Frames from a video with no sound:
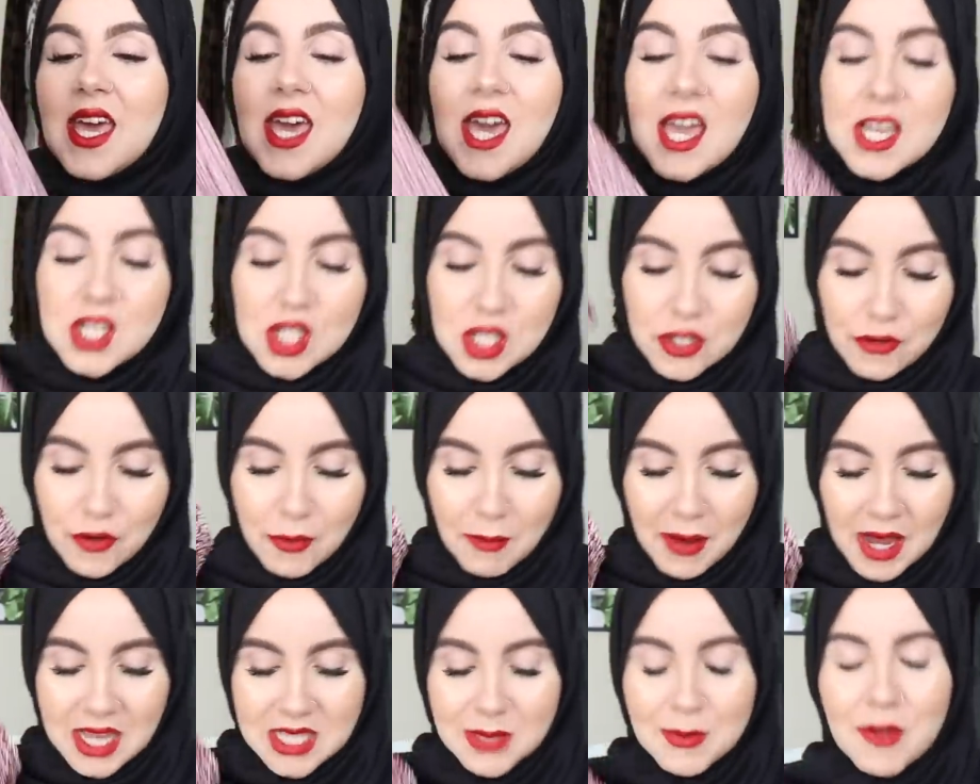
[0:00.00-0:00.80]
It just
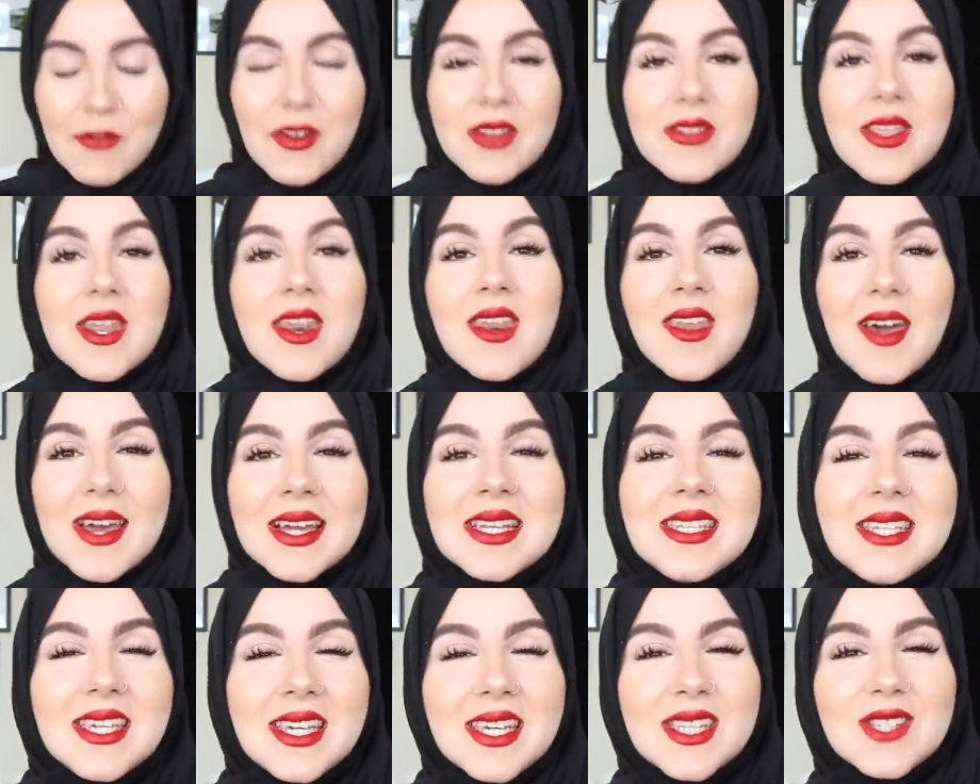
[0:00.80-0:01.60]
reminds me of like the
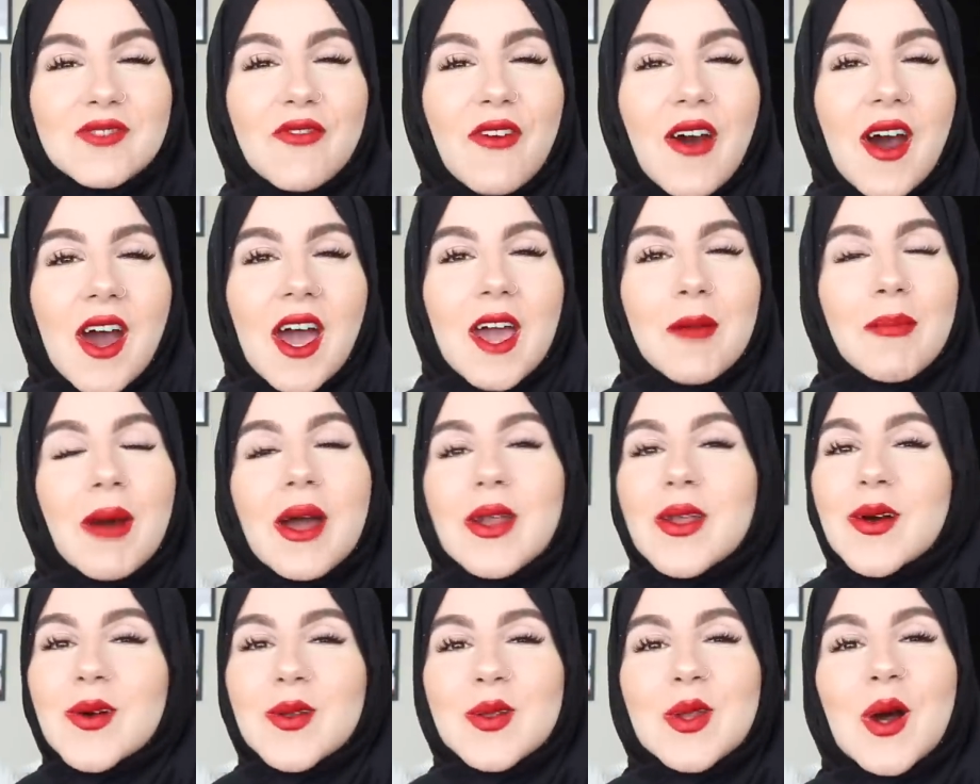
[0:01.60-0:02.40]
nineties vibe.
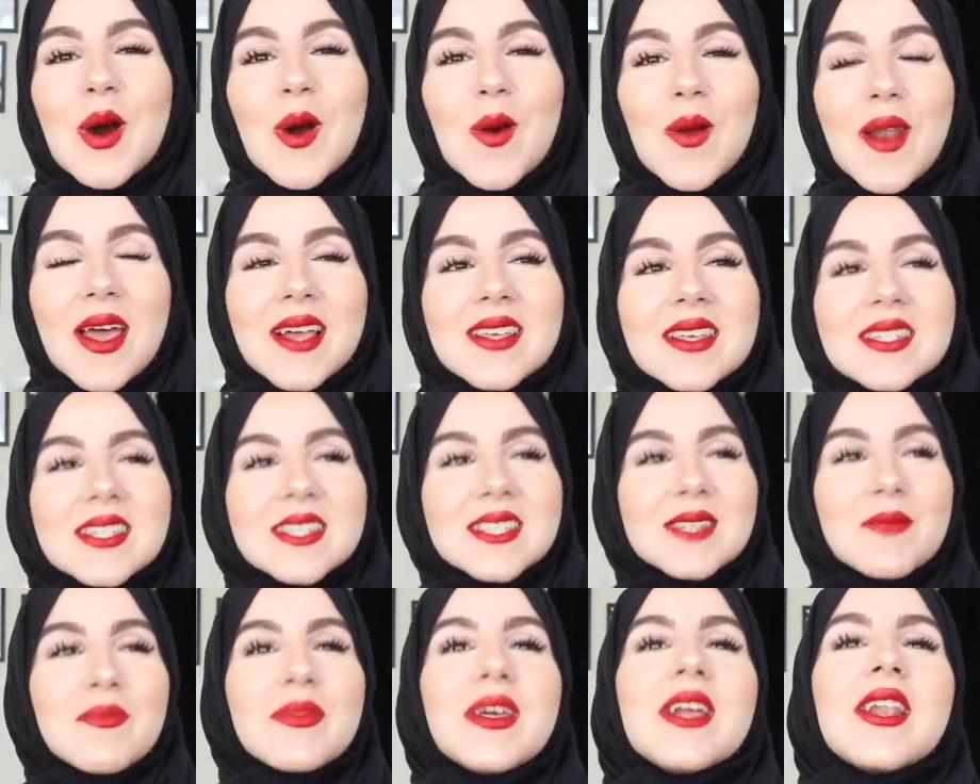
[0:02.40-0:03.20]
I don't know, like this
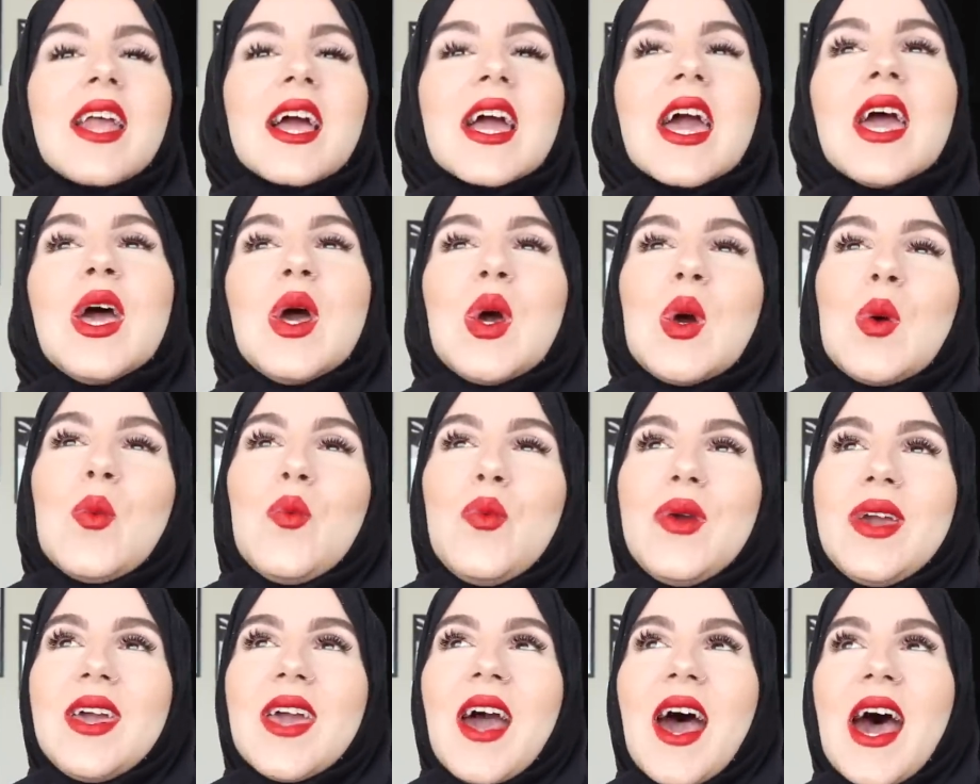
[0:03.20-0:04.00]
is something like
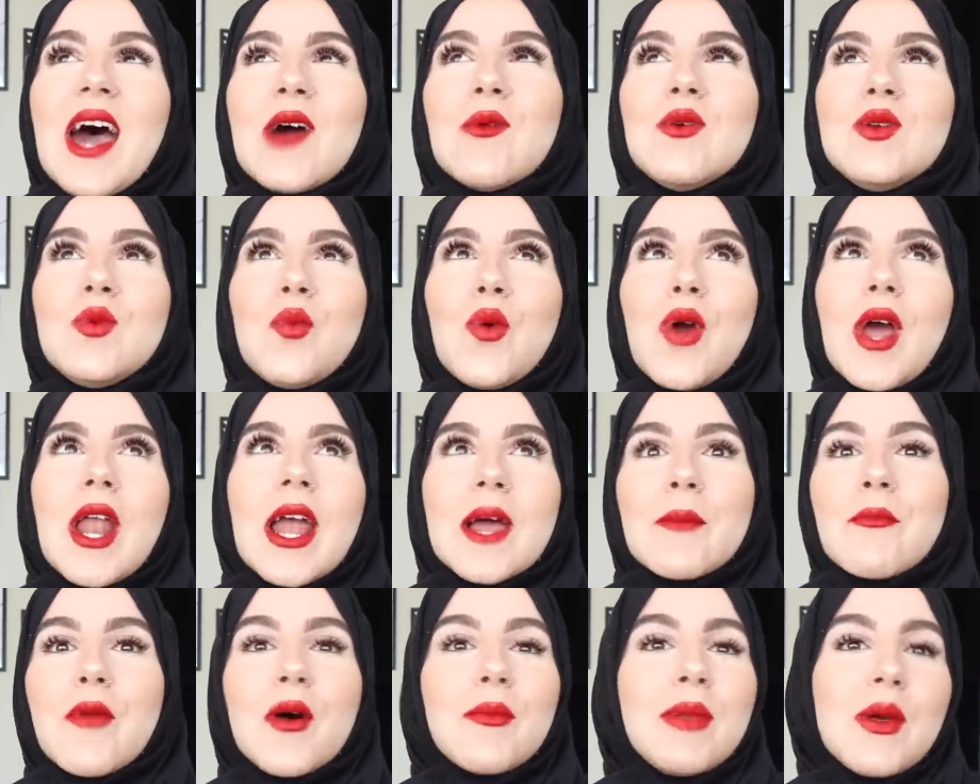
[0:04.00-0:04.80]
we I would wear
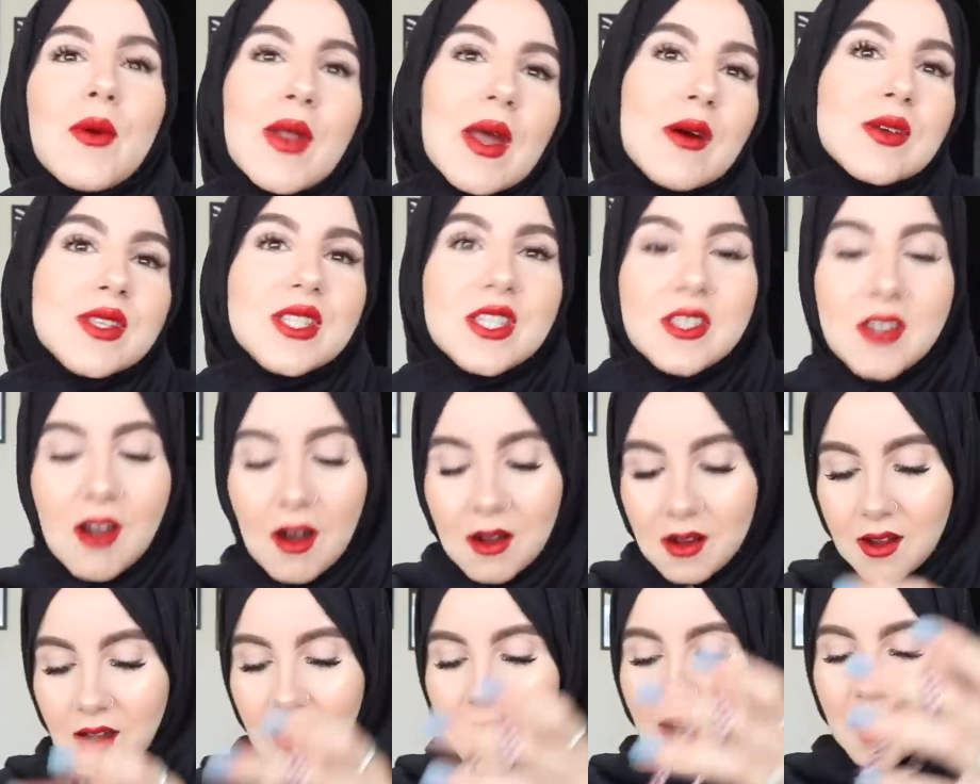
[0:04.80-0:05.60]
like probably when I was
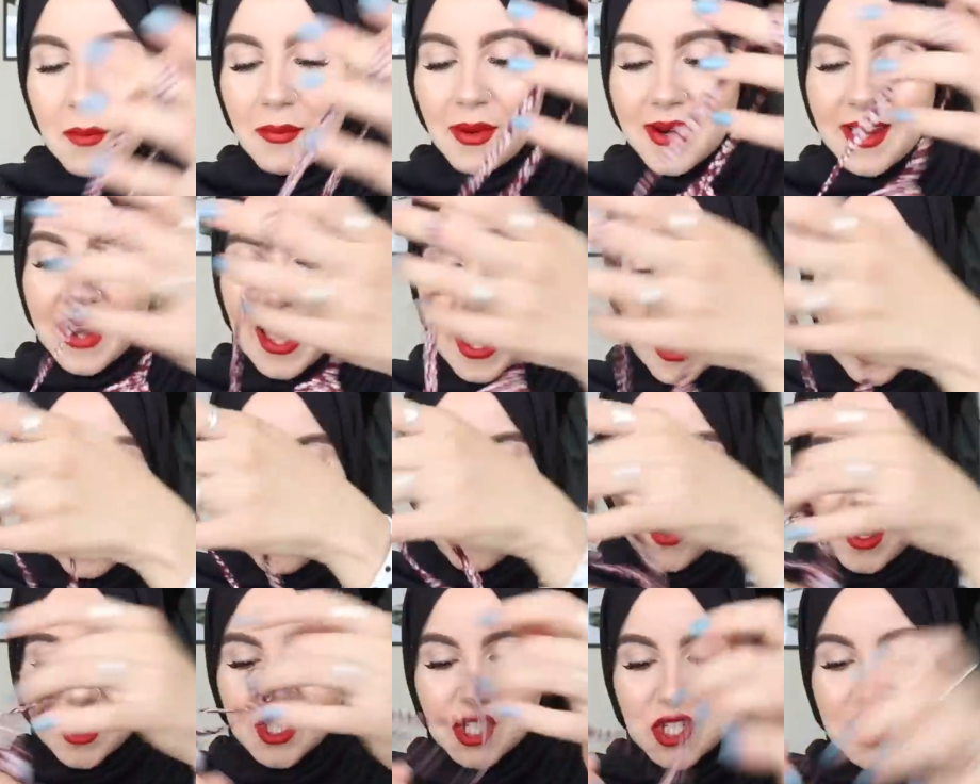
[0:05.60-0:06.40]
younger, but
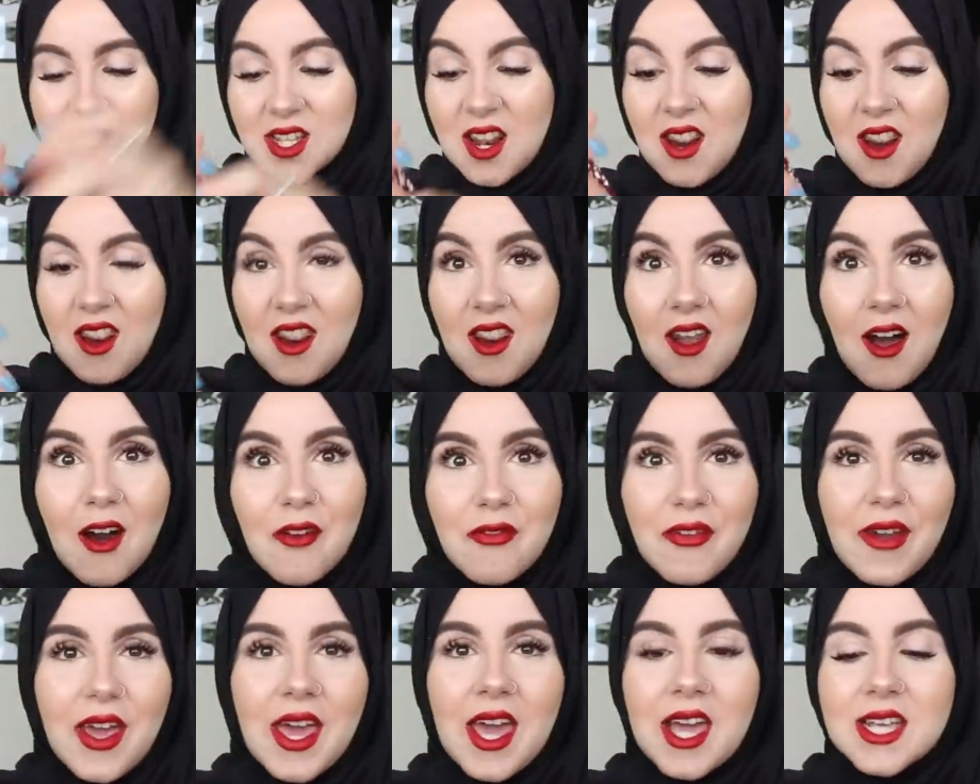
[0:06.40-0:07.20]
now I just
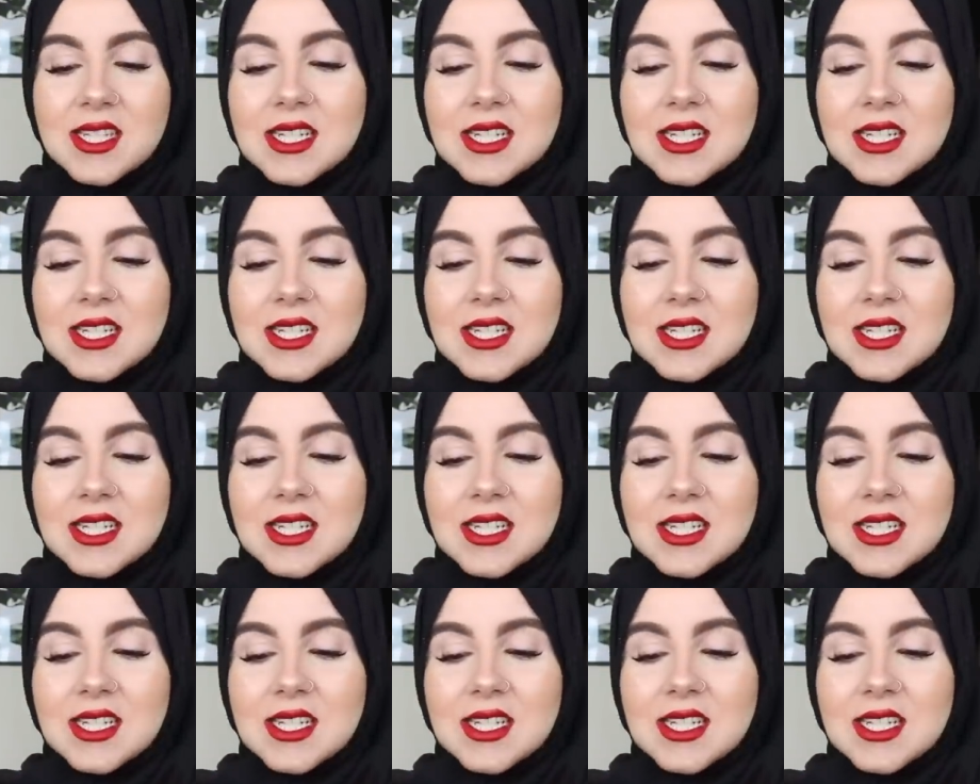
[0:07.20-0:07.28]
love it.